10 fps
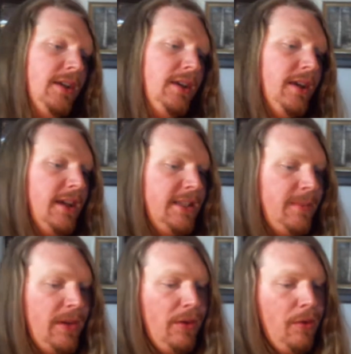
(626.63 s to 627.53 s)

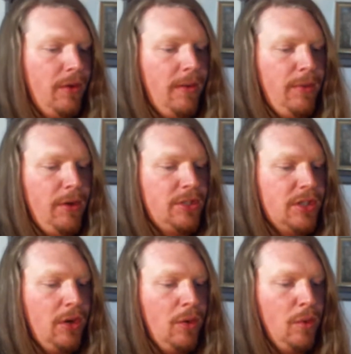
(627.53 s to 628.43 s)
except an aura pushed
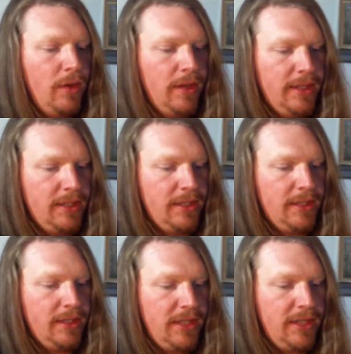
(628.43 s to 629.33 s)
cold on his
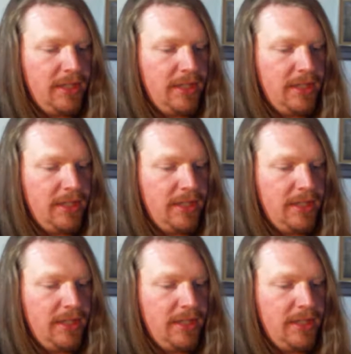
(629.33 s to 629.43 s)
cheek.